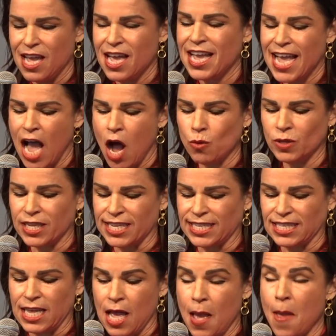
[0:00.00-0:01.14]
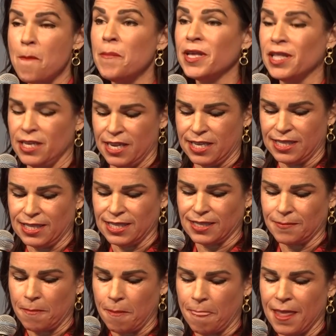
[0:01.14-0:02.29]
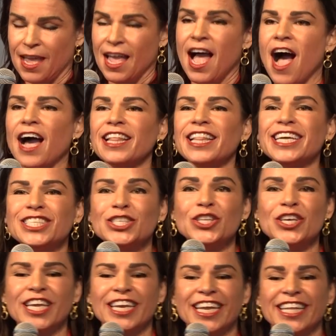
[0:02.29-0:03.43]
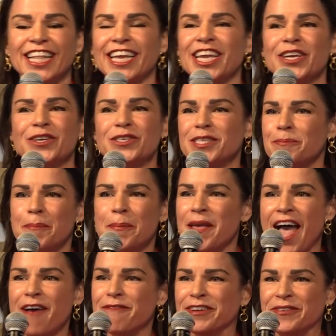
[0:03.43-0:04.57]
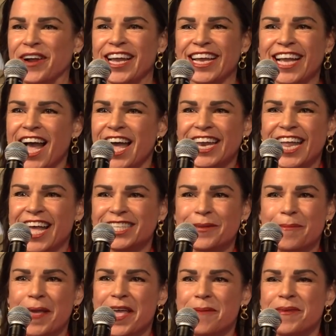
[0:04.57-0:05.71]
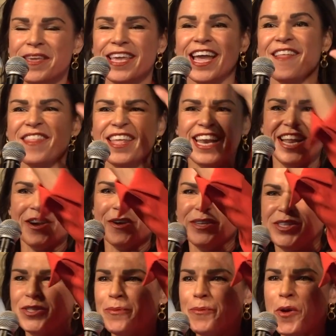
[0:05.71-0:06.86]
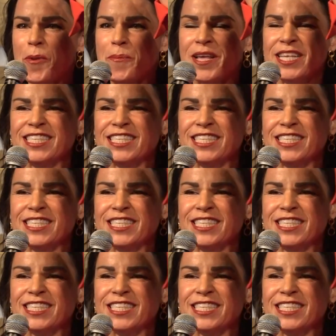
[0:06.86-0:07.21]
Countless billions. I like to look at it like here's heaven, right? God has a baby, and then here's the purpose.